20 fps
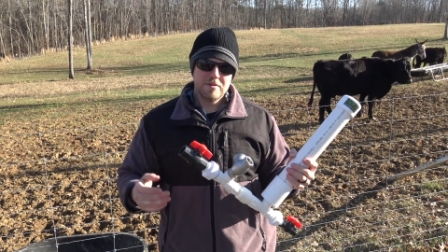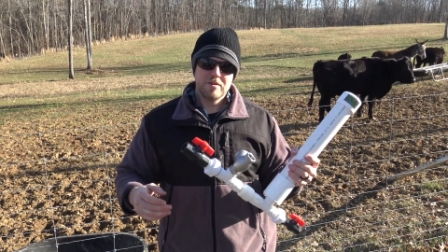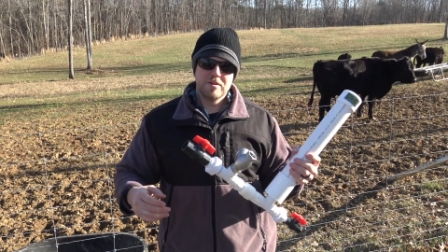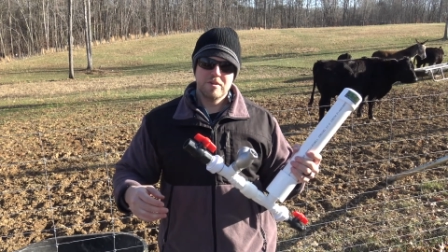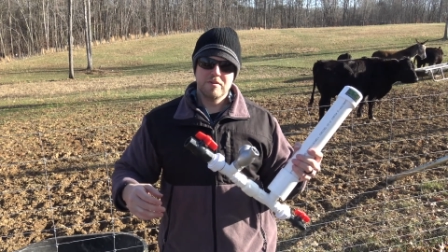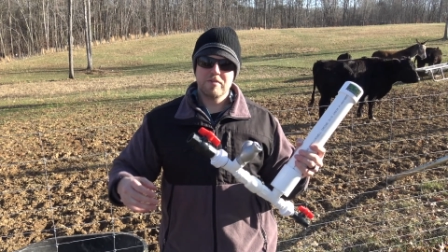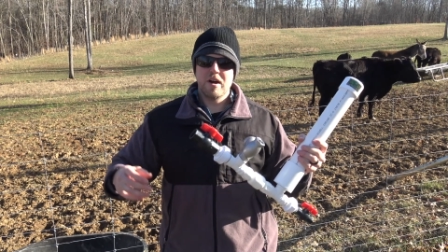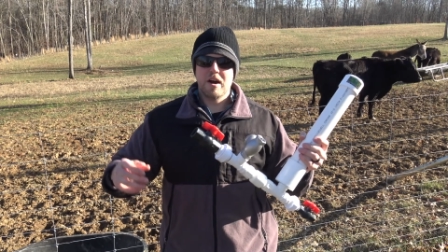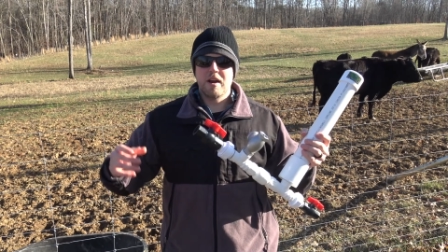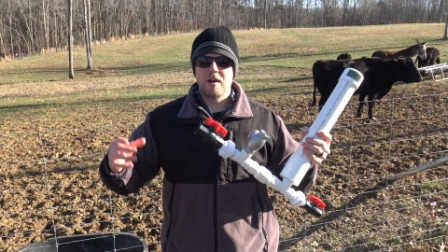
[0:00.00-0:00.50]

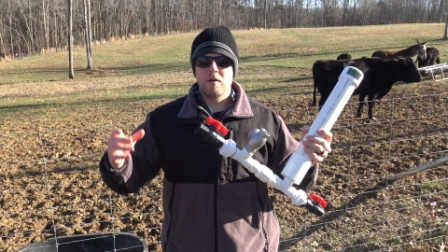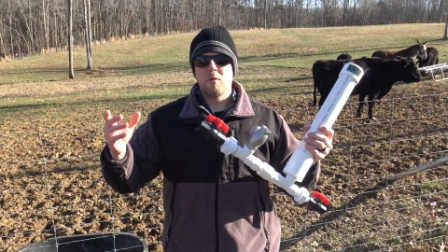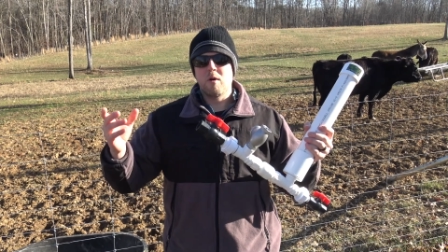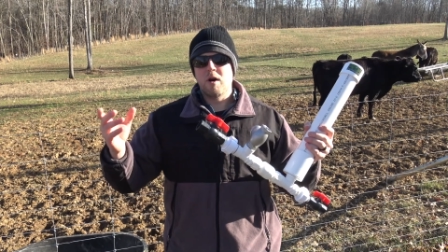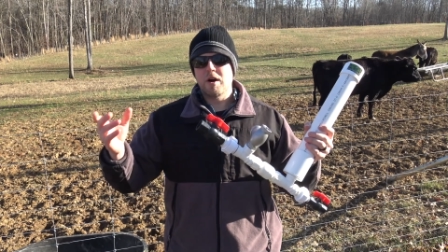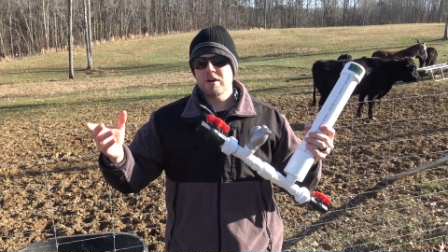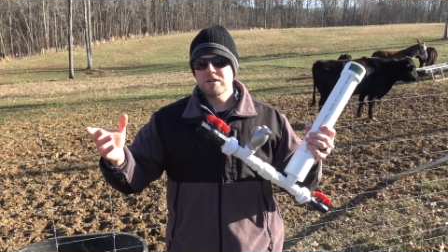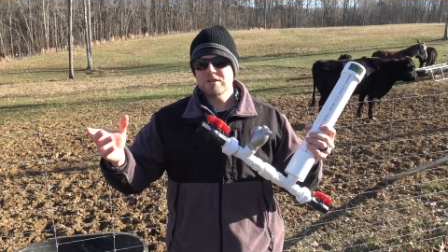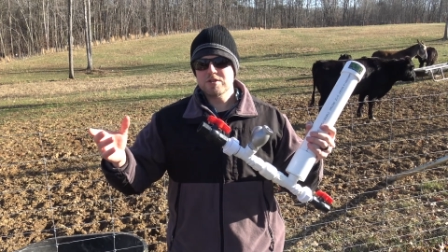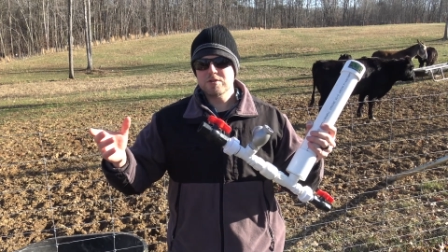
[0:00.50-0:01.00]
you've got a
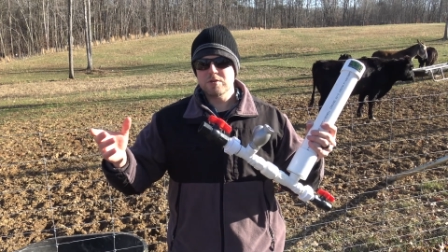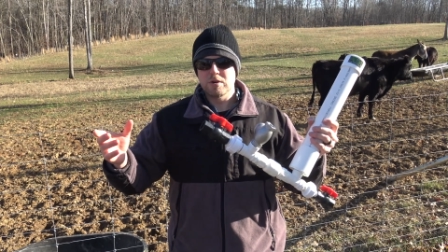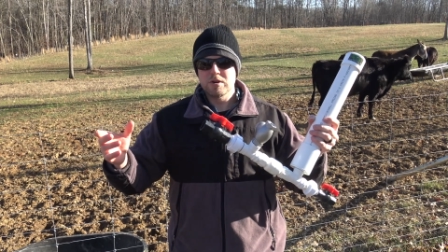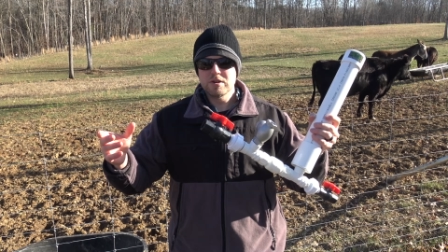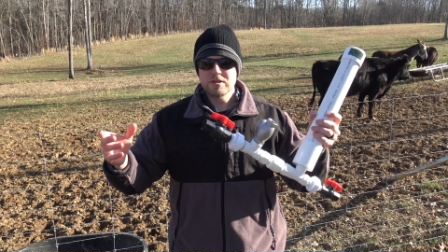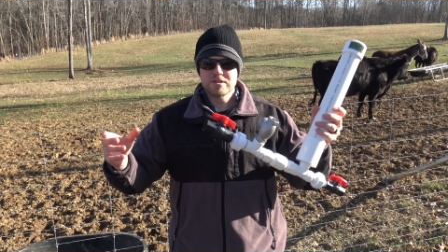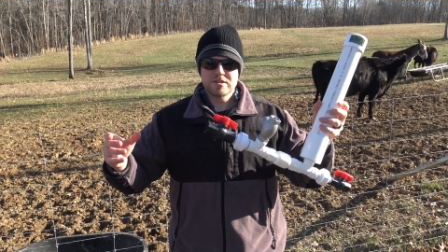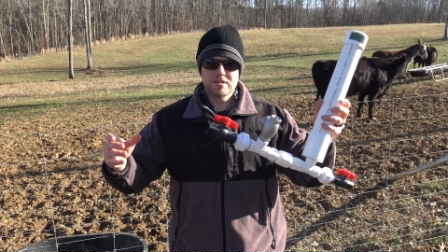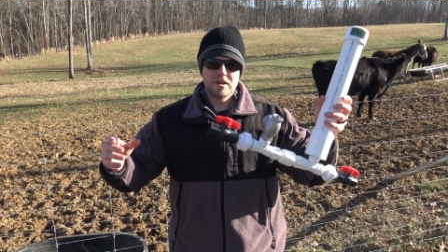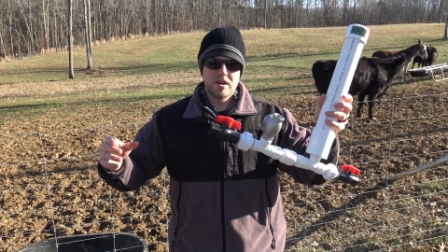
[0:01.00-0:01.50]
water
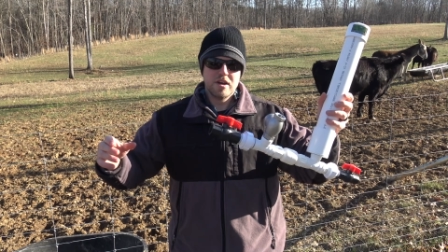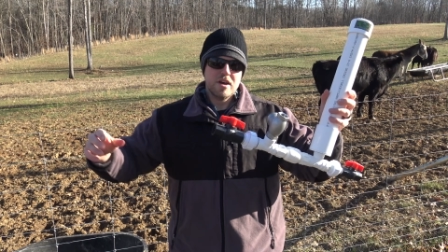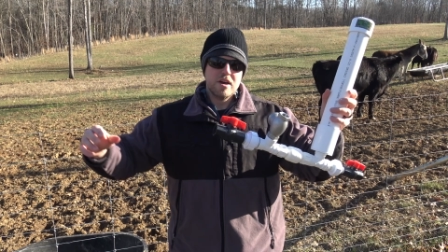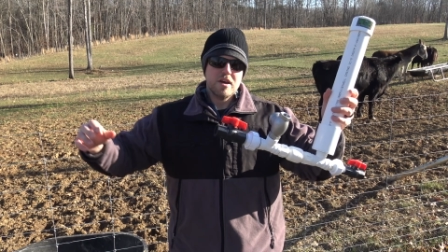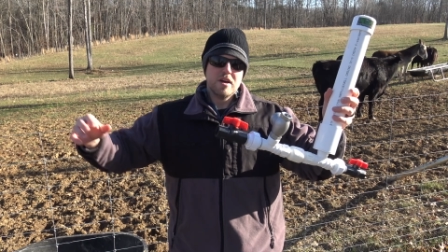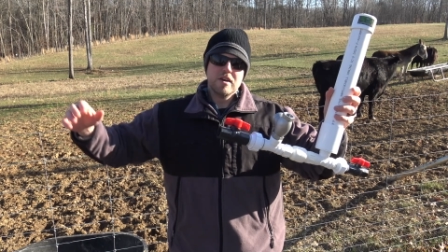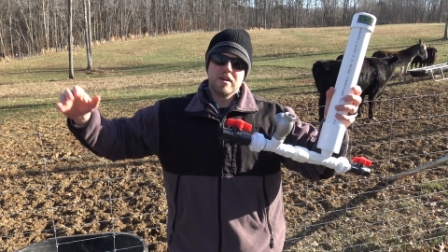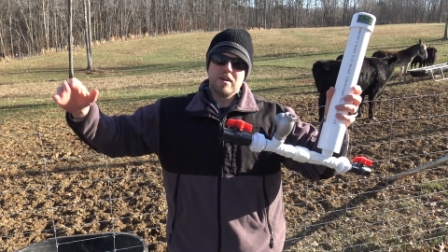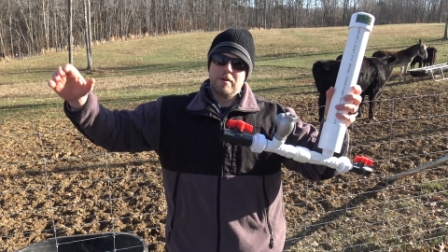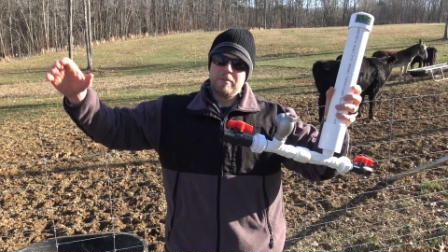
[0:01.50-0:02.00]
source
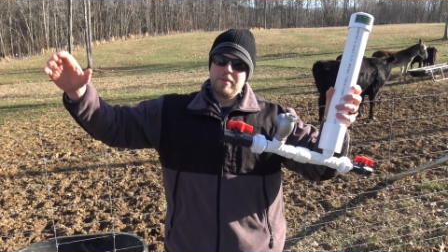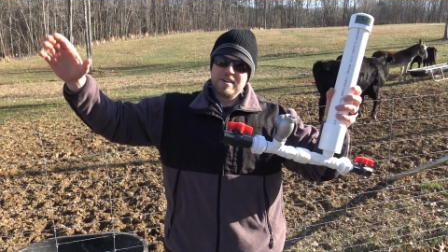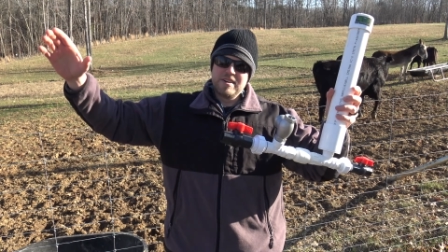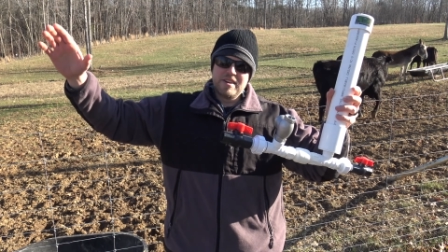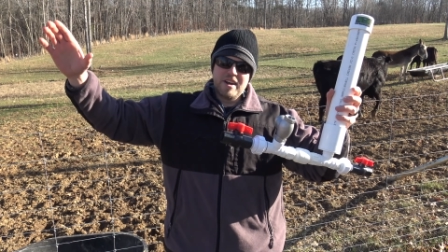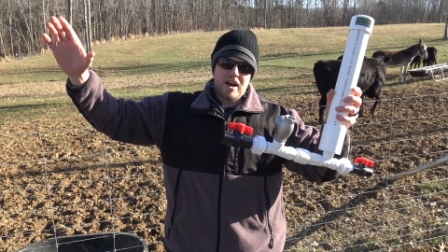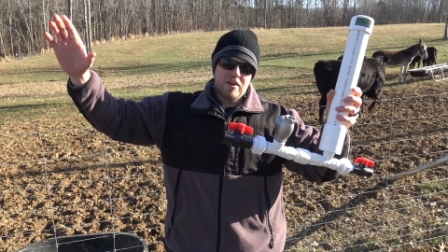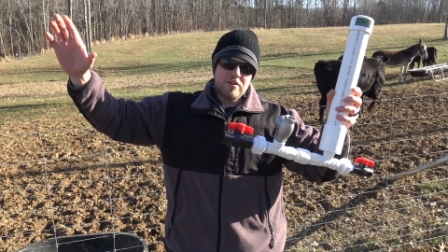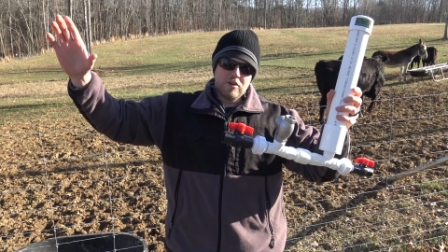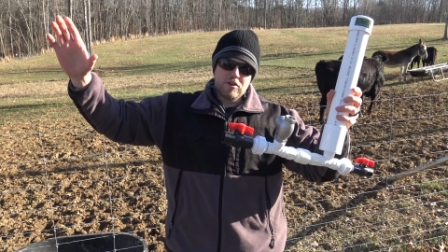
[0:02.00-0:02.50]
coming
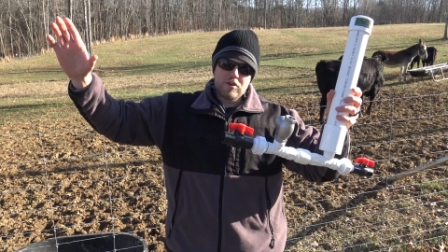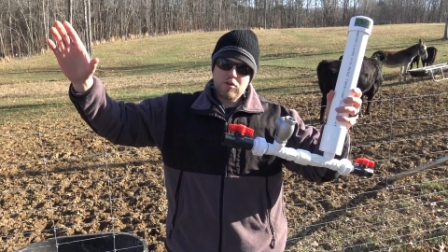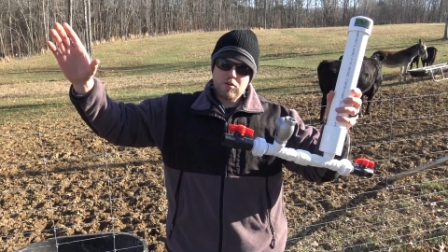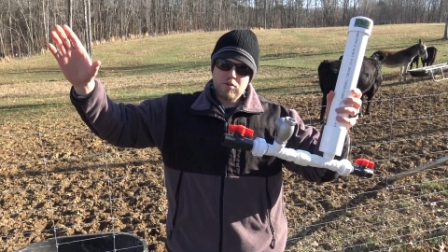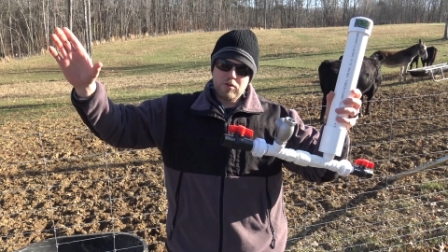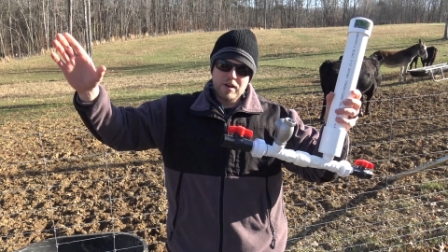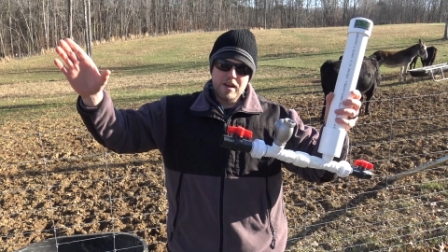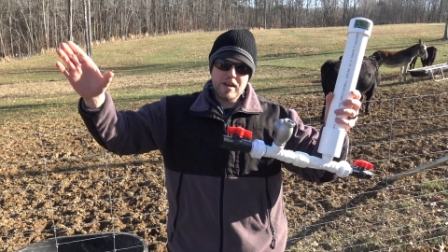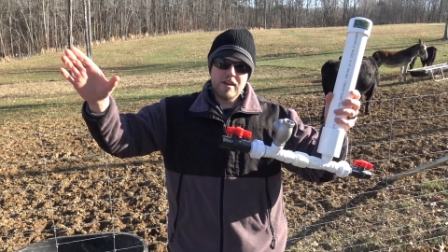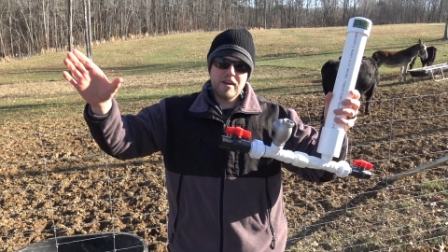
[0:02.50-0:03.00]
down your
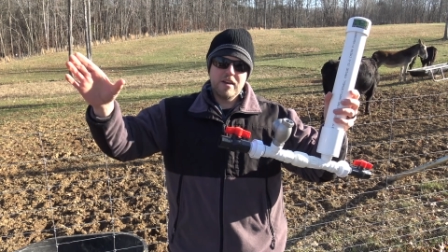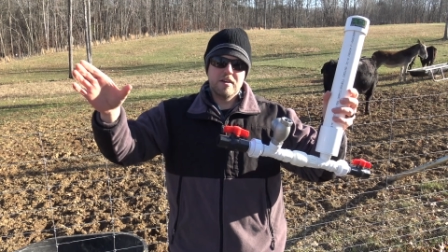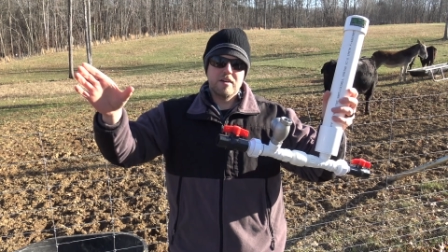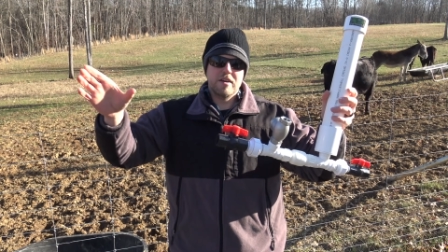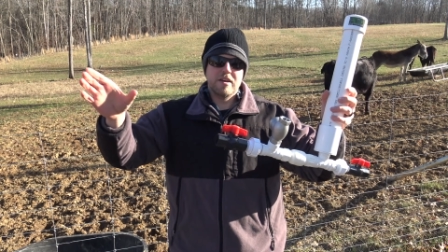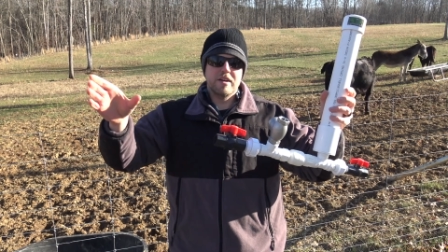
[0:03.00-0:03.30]
creek,